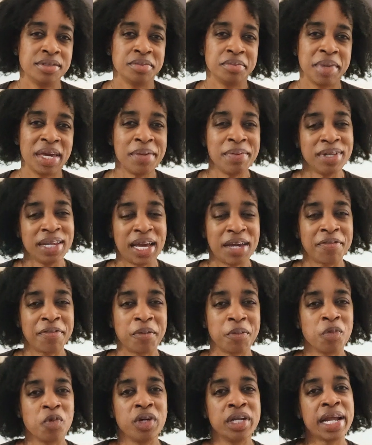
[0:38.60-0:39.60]
maybe like
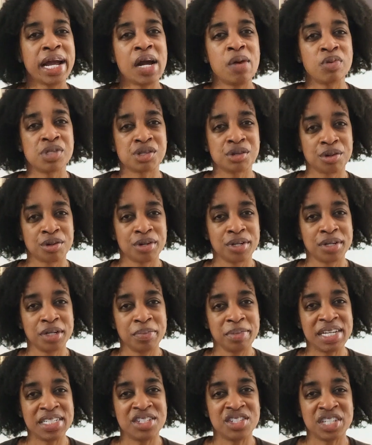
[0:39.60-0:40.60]
from when I was growing
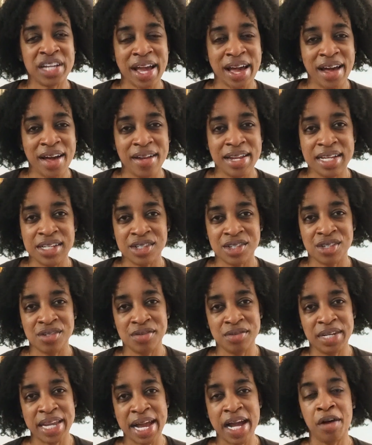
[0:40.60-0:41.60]
up as a child as
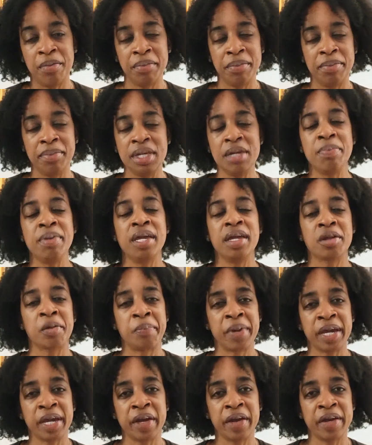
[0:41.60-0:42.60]
to now me being a
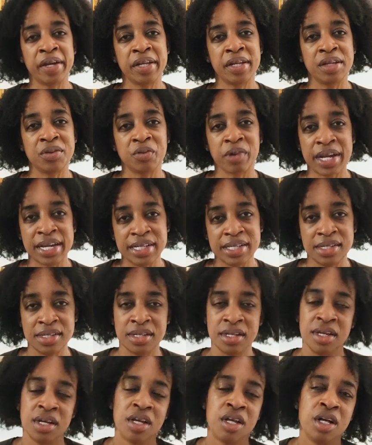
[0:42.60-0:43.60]
parent and
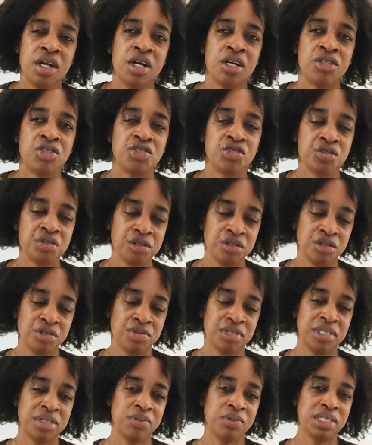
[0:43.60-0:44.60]
raising
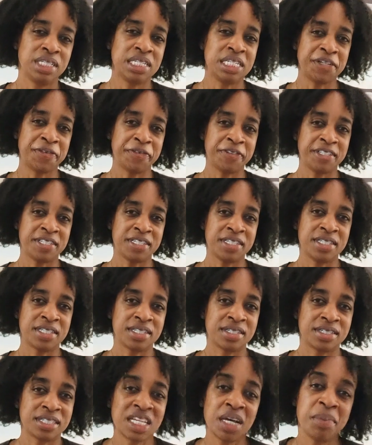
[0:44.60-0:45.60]
children, with the differences,
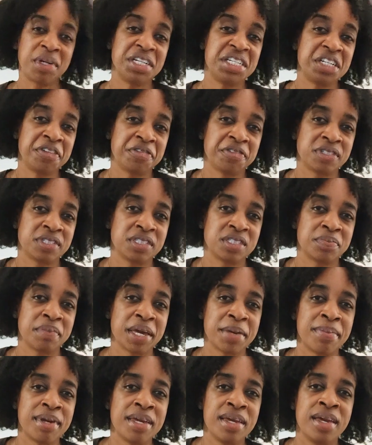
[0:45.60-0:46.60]
some of the differences
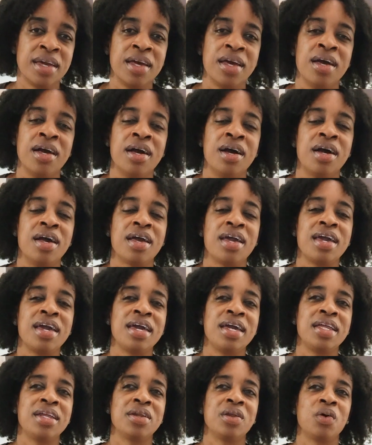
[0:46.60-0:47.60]
maybe.
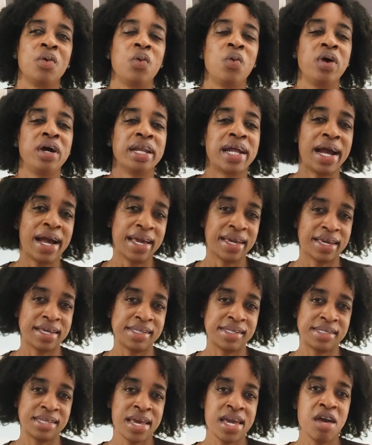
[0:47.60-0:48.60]
And what I
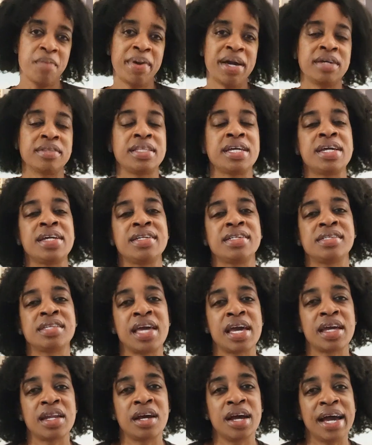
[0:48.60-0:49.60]
can say about that is
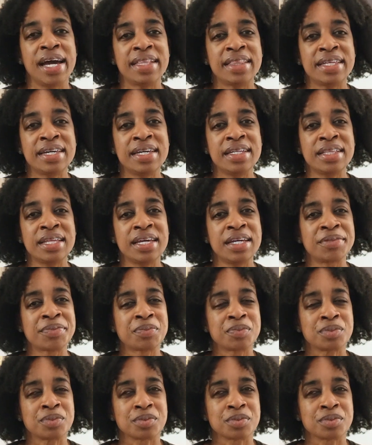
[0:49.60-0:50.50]
that I think that